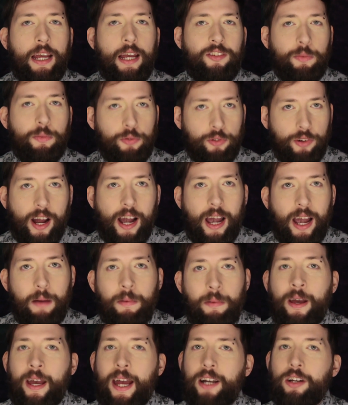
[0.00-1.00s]

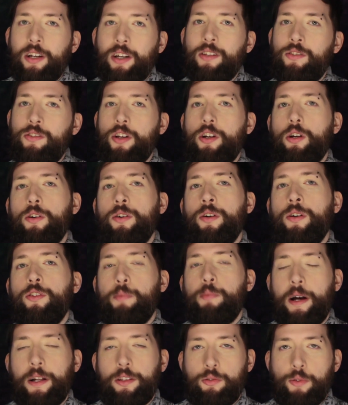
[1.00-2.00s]
subscribe, and consider
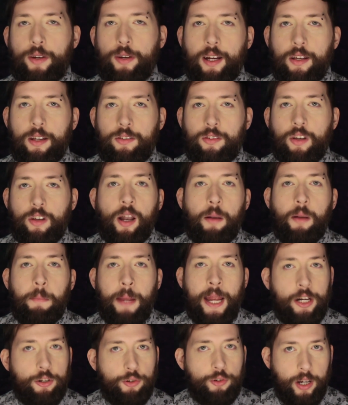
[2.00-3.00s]
sponsoring us on
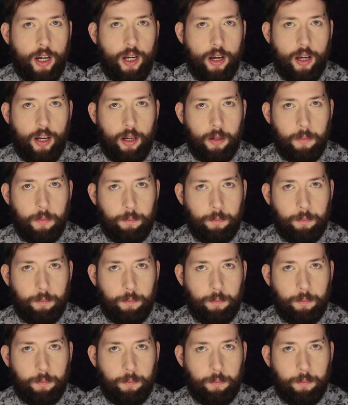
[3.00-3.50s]
Patreon.